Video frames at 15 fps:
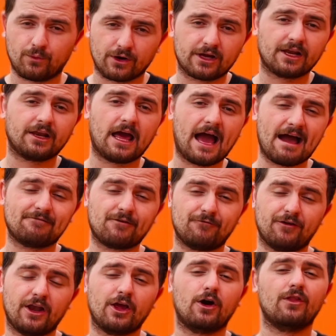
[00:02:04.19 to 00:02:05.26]
We're gonna have a
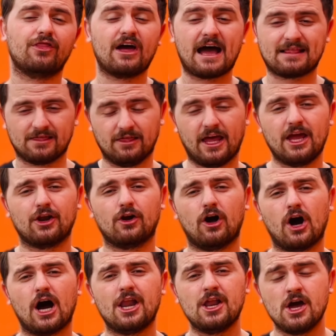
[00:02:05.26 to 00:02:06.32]
video on that later
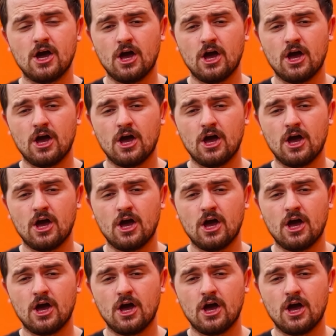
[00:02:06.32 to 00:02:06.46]
on.